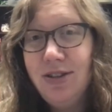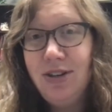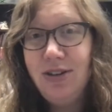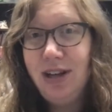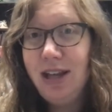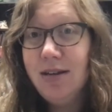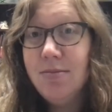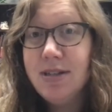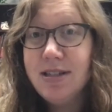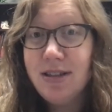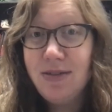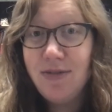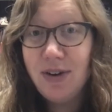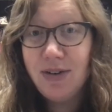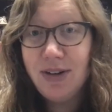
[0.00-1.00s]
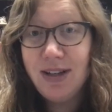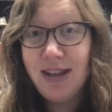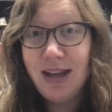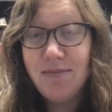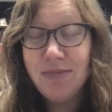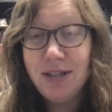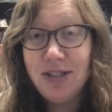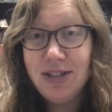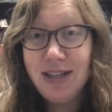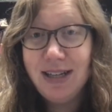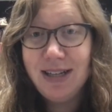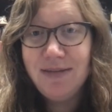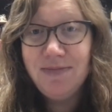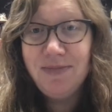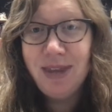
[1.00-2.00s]
unanimously voted that budget
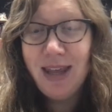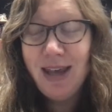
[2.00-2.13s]
in.